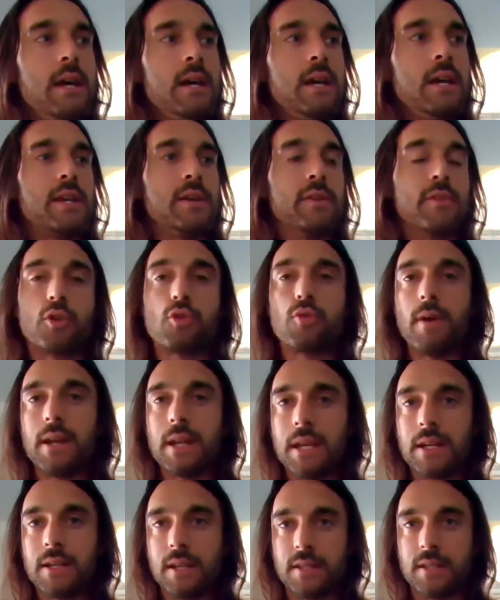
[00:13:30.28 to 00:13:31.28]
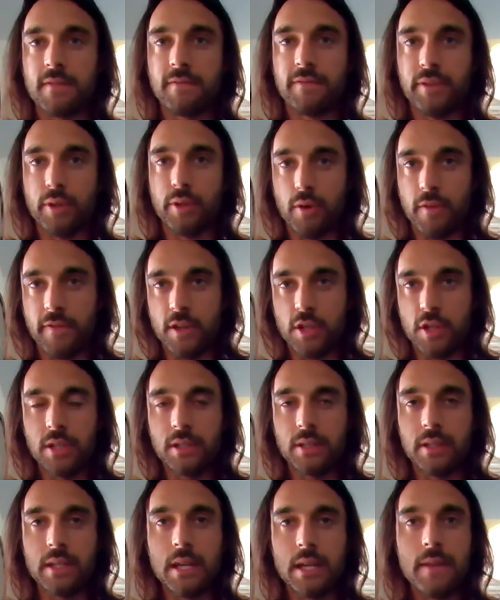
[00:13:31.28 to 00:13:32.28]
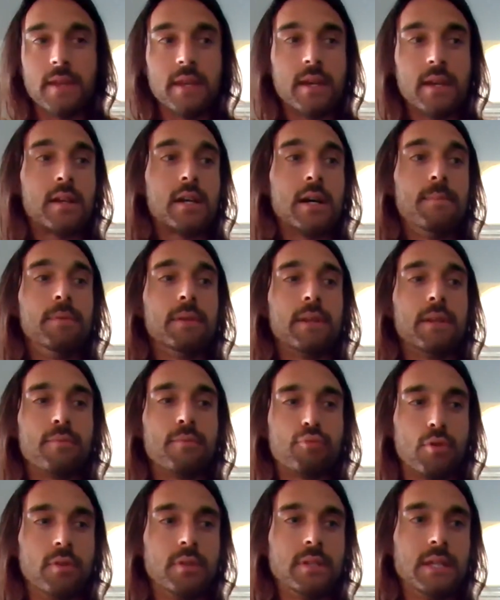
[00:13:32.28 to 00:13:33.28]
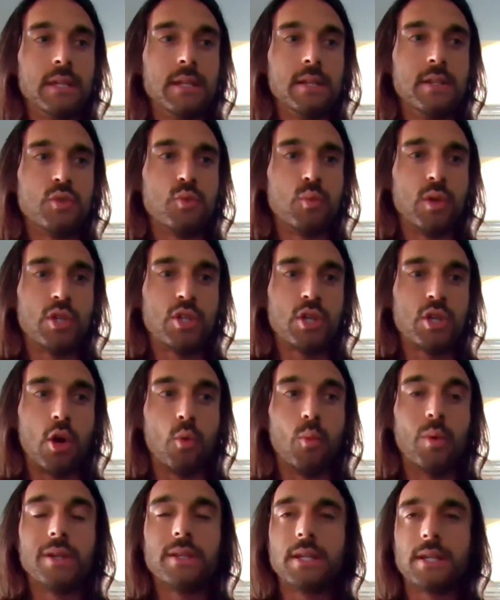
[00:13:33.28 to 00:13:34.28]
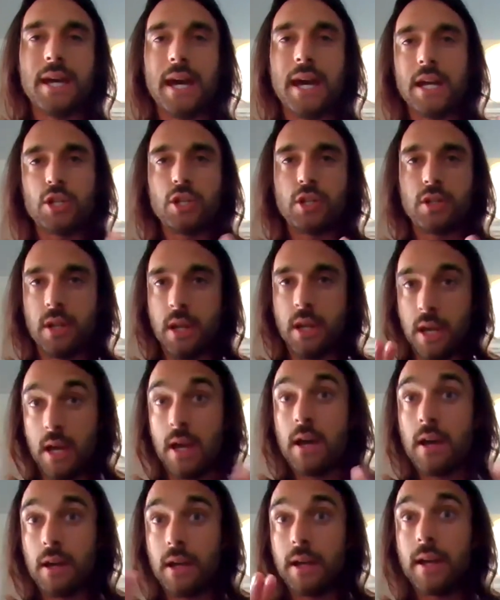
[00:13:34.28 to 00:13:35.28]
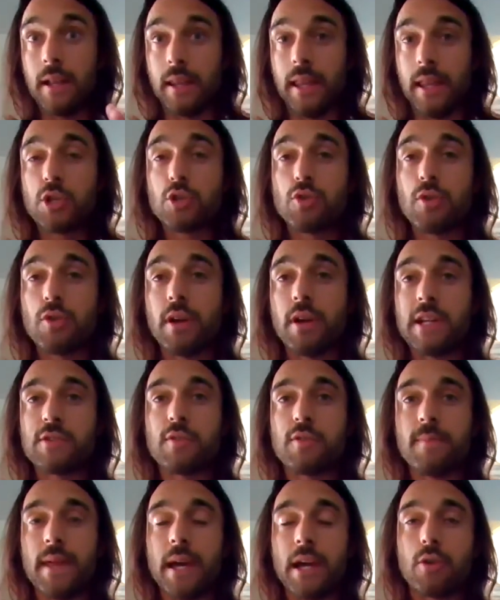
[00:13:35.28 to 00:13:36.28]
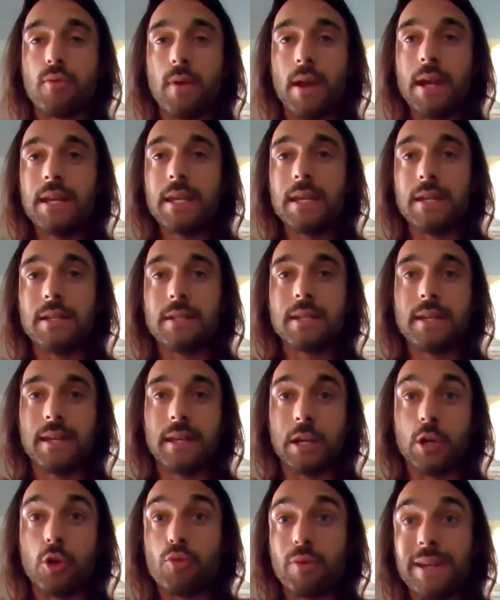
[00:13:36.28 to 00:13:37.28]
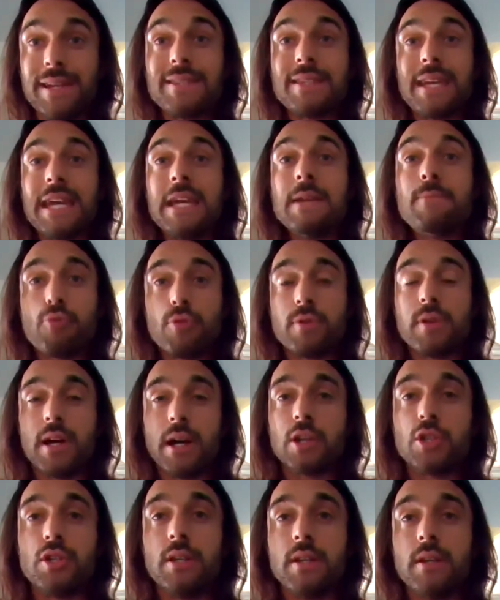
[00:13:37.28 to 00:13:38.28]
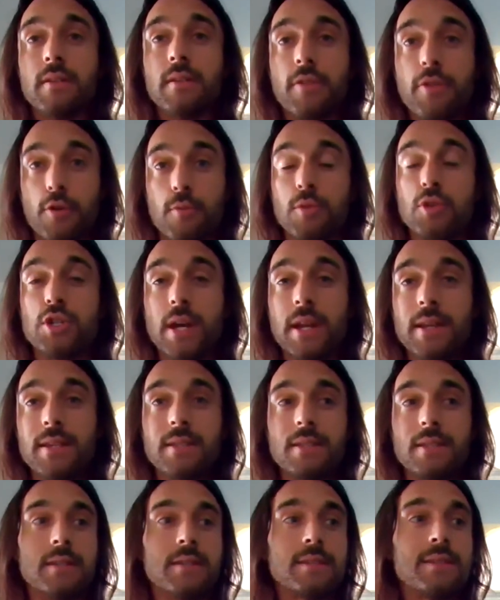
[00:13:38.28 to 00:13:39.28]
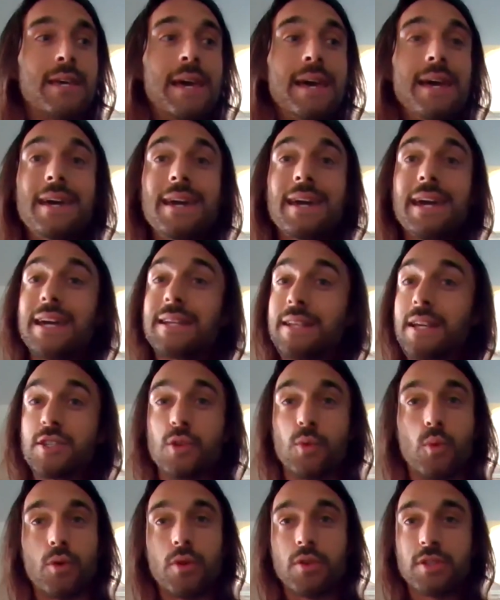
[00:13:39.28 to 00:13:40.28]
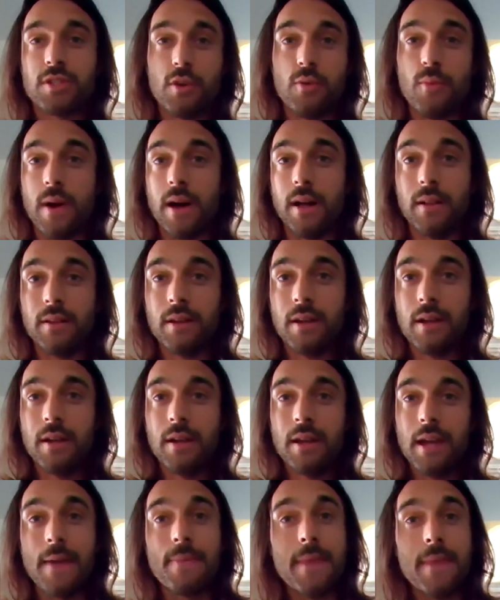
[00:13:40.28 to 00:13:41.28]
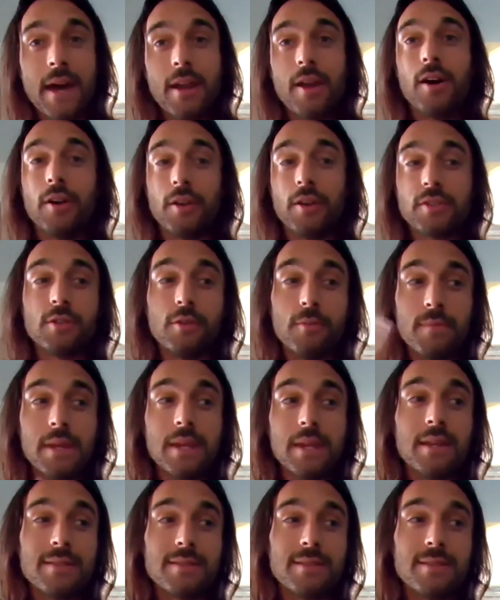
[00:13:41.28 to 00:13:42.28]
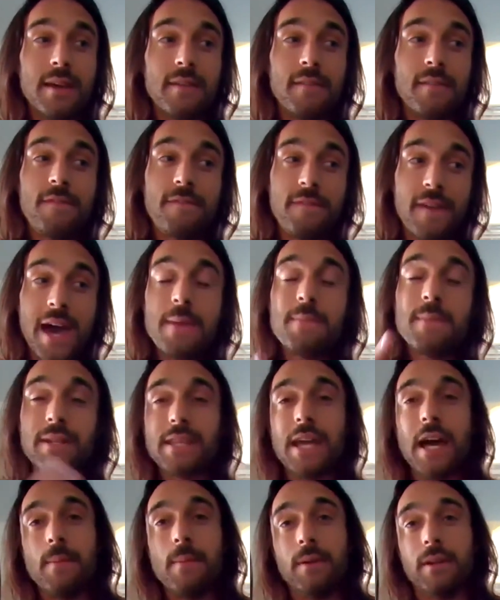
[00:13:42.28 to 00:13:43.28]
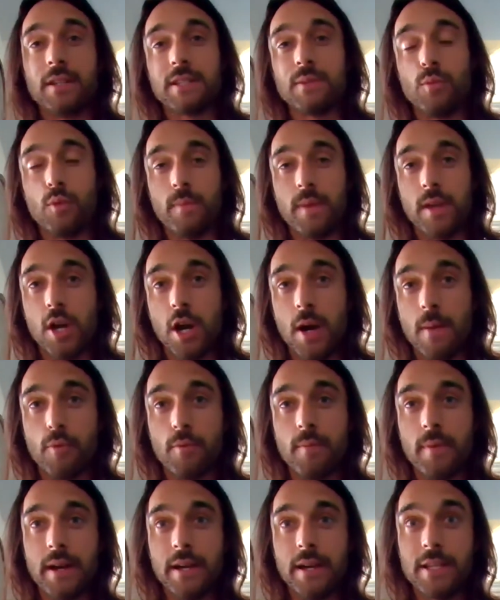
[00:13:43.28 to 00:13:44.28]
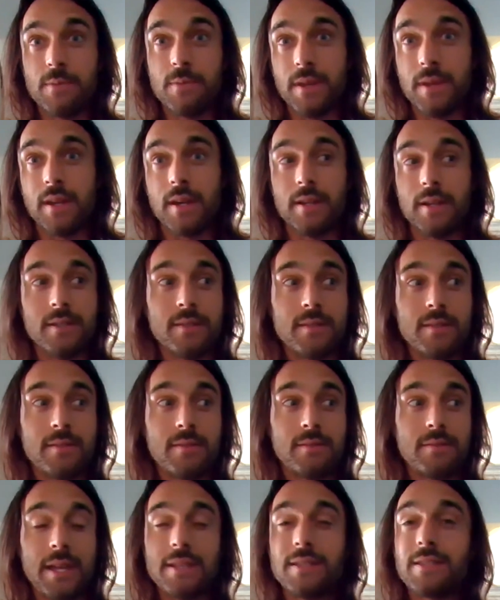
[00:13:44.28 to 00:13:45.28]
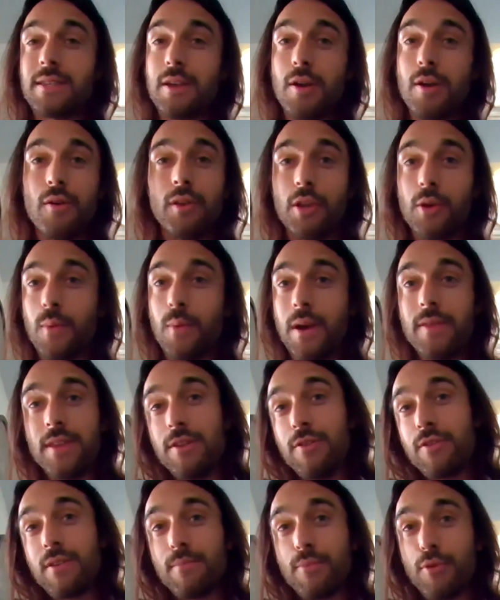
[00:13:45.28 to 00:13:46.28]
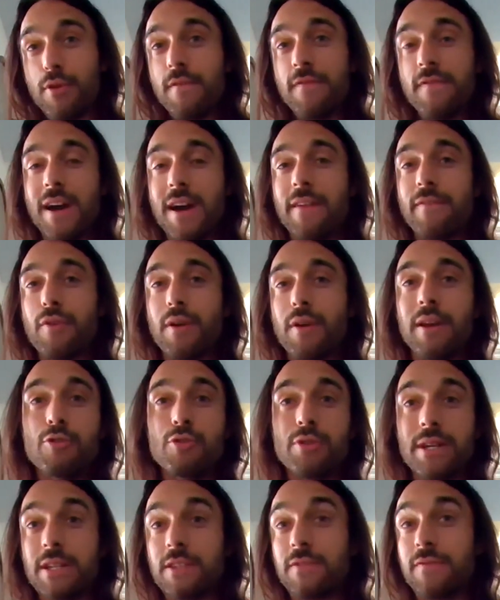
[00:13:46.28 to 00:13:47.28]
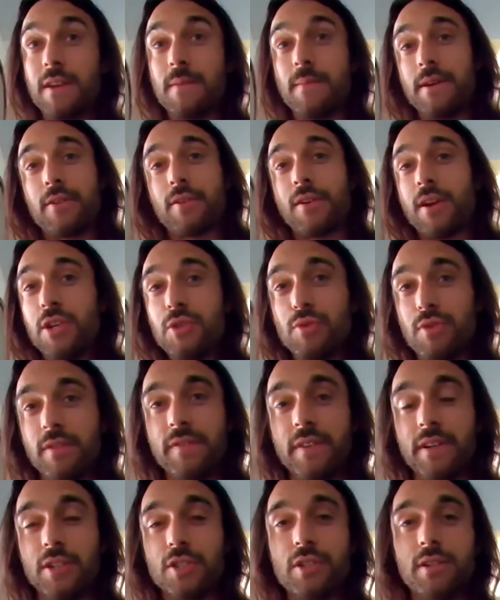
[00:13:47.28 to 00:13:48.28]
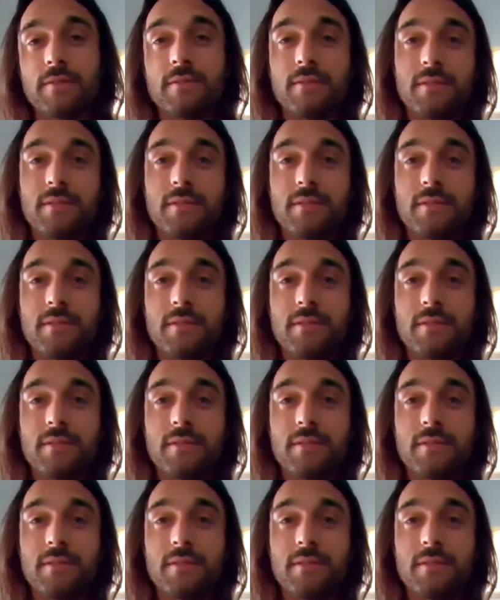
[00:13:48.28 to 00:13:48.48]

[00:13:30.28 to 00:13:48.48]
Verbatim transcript: you know, the gradient doesn't flow efficiently, and the uncoupling proteins, which are what detach electrons from that gradient to increase heat production, thermogenesis, it doesn't work so well. And that mm. also means that fat metabolism will be compromised, because that's the only way that you can burn fat for energy is via mitochondrial function.